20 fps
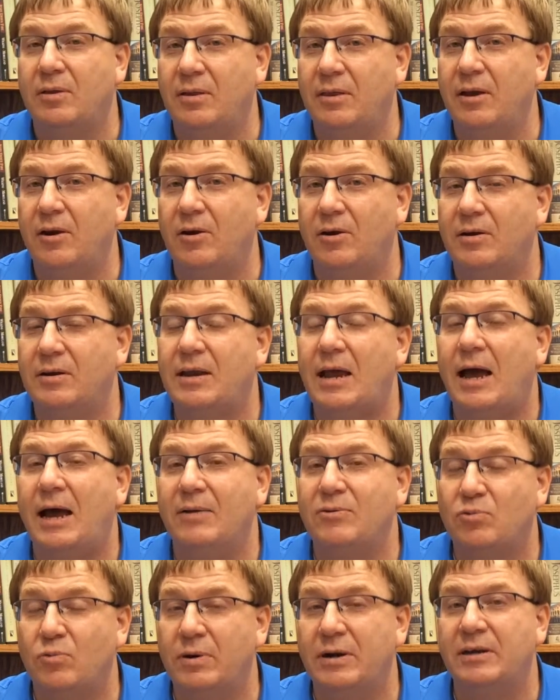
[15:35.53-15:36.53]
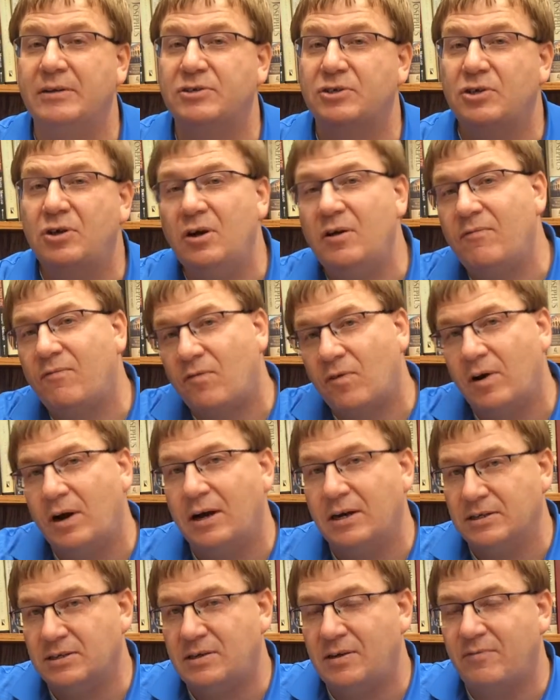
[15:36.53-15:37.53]
are times when it's good for
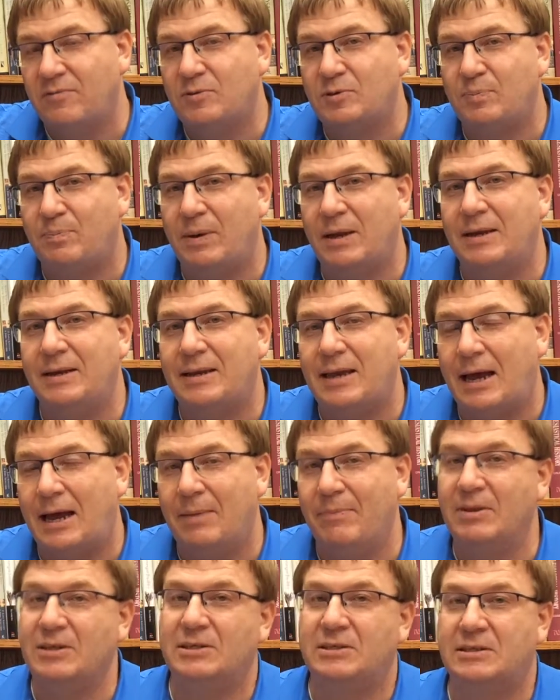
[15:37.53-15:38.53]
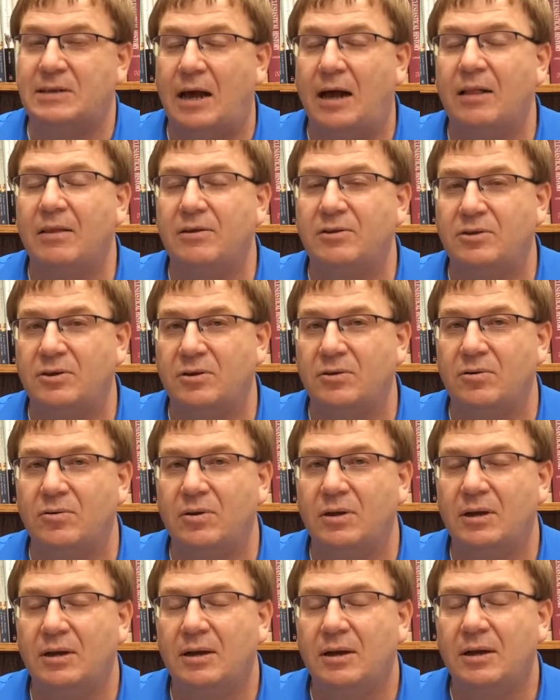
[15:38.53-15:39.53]
us to spend time in solitude.